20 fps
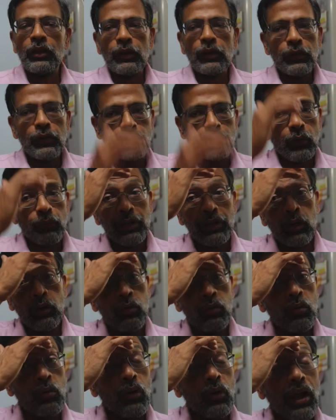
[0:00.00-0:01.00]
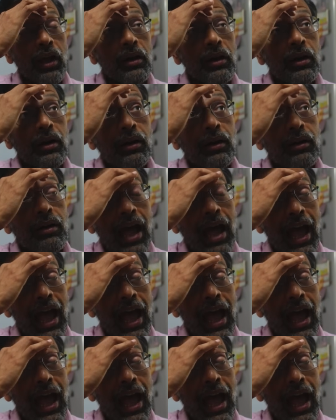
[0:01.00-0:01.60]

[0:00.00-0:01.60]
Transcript: So we're going to